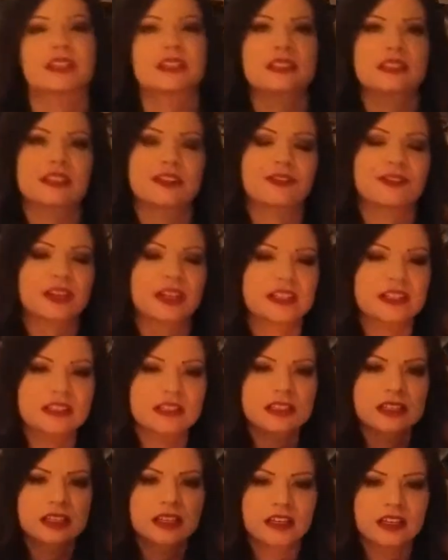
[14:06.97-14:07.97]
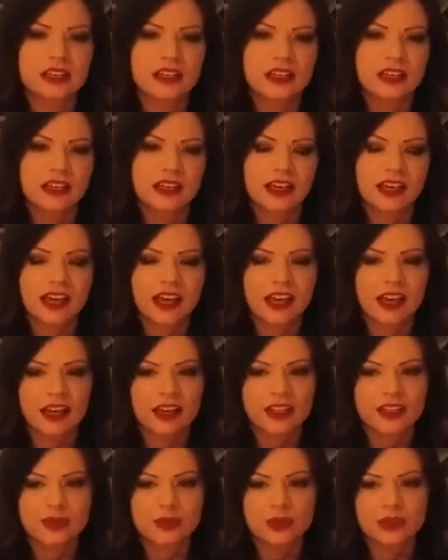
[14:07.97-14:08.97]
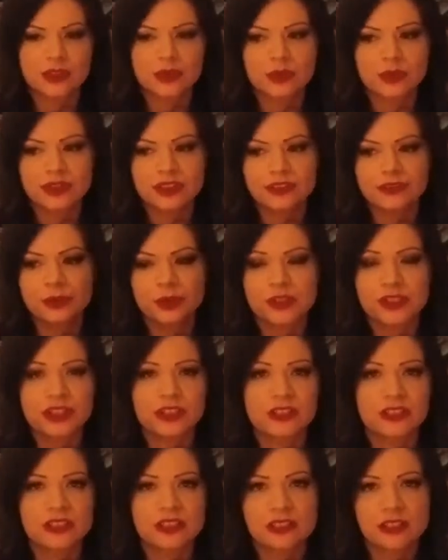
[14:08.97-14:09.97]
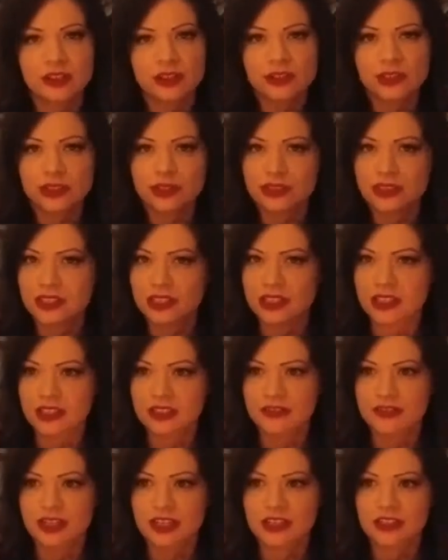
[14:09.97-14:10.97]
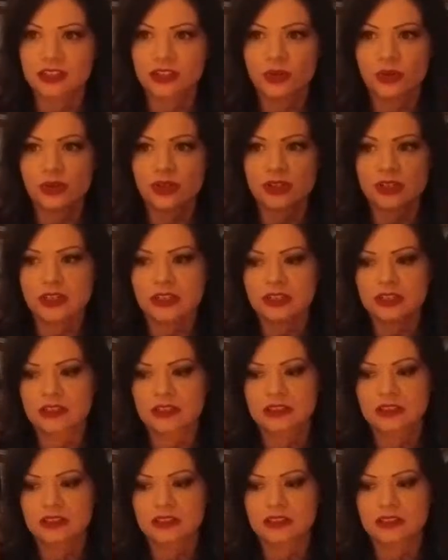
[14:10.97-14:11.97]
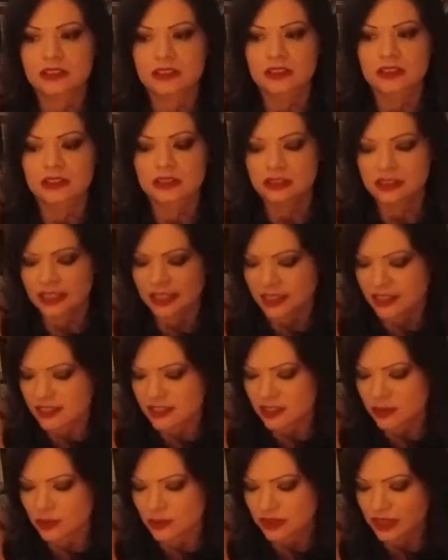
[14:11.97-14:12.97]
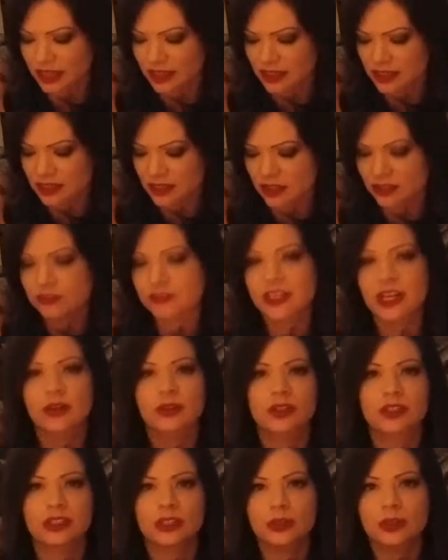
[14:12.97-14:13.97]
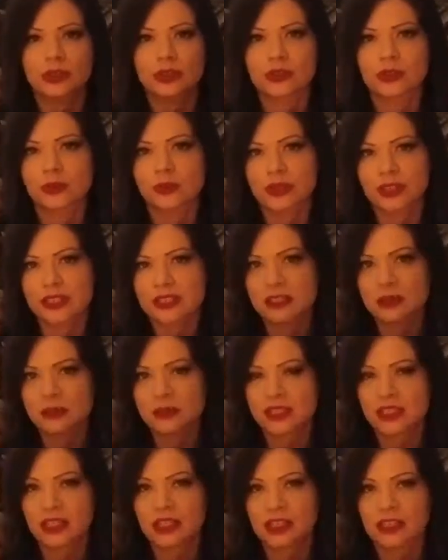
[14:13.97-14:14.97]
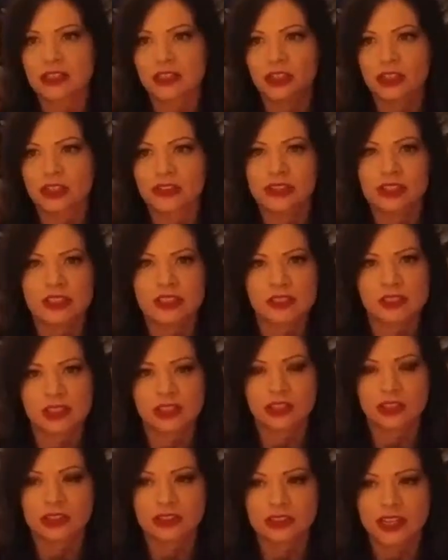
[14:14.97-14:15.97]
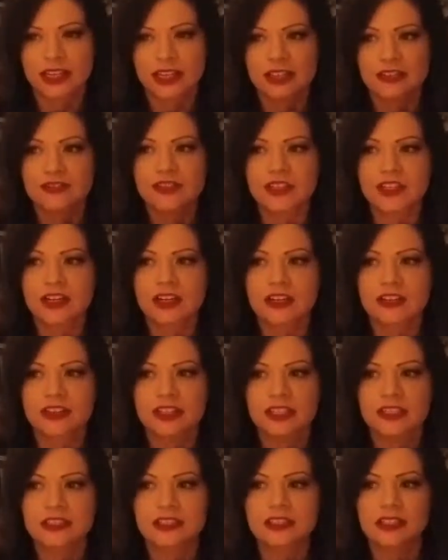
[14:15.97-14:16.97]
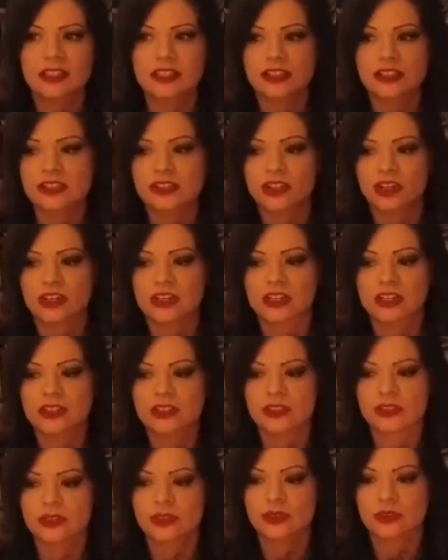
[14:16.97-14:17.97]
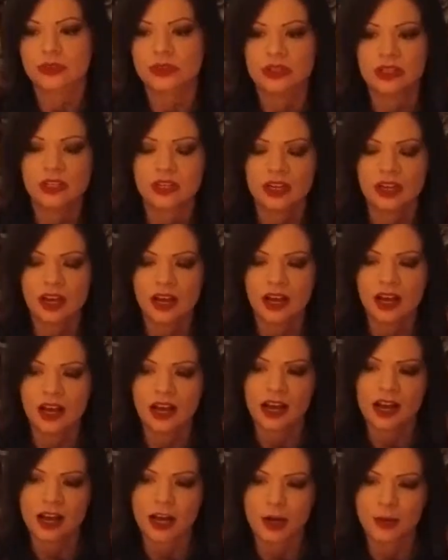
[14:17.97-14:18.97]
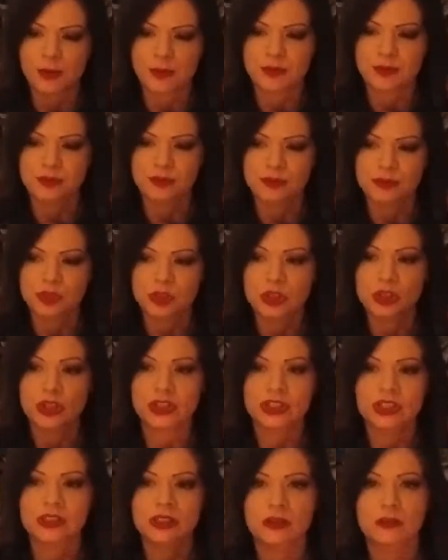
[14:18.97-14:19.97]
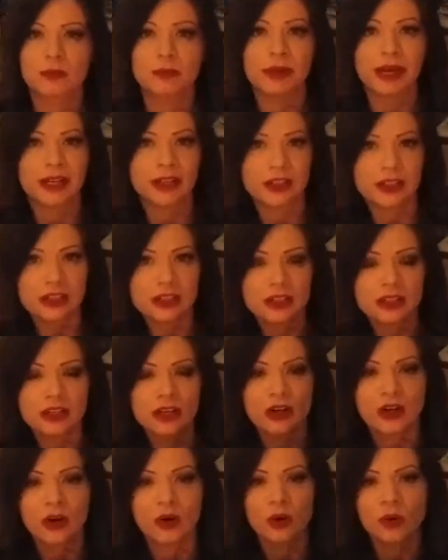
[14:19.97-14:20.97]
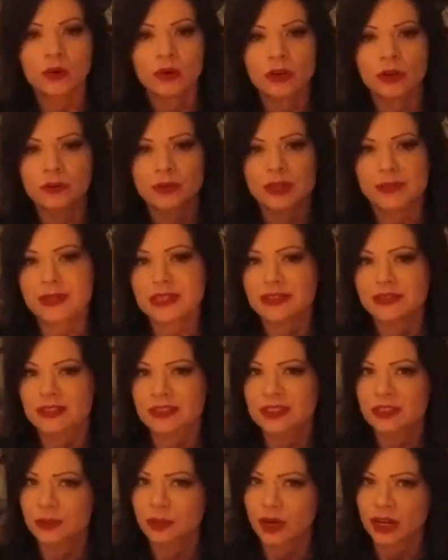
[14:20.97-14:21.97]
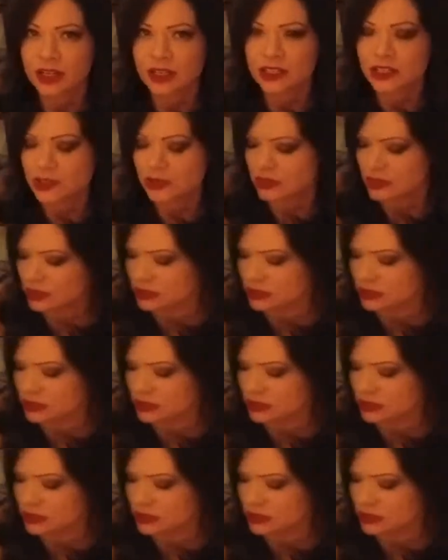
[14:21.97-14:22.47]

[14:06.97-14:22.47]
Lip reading: different. And with the Wheel of Fortune, this is also indicative that you're, like I said, with that sunflower, you're going to be getting good things in your life. There are things that are starting to look better, or maybe even surprise you a little